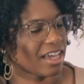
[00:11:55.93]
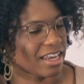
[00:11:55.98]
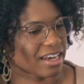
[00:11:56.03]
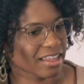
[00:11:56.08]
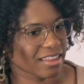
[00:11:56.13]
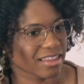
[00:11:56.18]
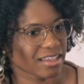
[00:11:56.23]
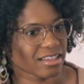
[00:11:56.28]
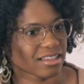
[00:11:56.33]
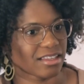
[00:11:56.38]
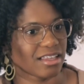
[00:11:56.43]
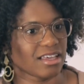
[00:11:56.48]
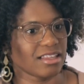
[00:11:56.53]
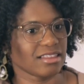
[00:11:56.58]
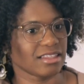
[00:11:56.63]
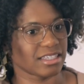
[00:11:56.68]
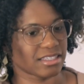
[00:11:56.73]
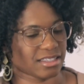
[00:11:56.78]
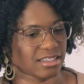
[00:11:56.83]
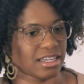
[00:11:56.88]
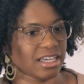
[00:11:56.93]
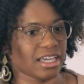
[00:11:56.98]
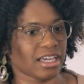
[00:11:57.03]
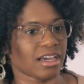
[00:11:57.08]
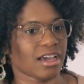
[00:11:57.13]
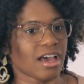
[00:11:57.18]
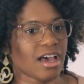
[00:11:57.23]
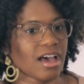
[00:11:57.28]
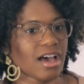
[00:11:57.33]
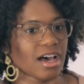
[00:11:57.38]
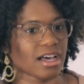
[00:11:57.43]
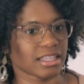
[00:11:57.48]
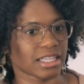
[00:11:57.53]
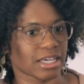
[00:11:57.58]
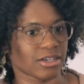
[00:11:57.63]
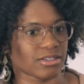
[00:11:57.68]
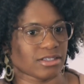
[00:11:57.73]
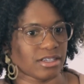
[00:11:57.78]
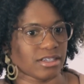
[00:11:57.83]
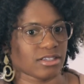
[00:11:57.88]
And I think listening
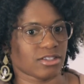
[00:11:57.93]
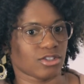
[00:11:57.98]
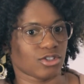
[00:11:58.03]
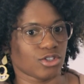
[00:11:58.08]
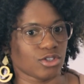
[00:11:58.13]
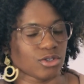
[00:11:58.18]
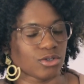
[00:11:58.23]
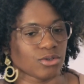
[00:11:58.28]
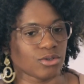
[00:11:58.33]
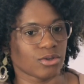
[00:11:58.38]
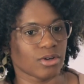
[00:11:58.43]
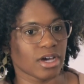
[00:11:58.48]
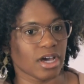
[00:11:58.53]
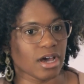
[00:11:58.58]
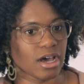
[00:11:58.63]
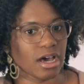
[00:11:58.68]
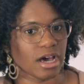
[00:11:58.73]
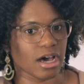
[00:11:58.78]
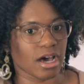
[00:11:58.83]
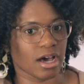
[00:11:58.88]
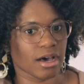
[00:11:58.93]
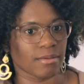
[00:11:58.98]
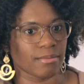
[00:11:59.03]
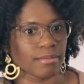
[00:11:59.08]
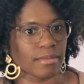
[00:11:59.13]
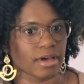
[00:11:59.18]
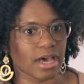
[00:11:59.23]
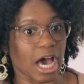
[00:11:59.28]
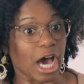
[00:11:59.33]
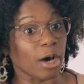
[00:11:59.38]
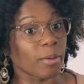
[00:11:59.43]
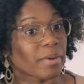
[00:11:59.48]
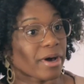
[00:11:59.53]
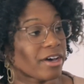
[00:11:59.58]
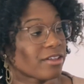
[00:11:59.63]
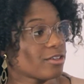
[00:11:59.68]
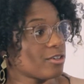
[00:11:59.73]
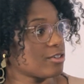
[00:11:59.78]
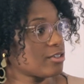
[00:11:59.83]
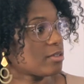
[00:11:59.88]
allows us to um, help
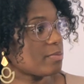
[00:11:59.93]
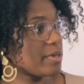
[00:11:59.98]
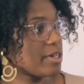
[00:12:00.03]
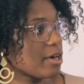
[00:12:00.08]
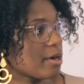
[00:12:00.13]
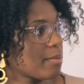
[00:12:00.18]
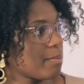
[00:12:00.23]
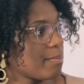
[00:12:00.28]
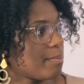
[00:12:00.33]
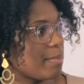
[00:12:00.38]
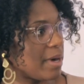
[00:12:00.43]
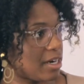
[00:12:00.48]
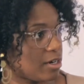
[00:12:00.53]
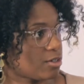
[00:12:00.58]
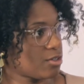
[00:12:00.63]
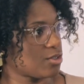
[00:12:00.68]
others become better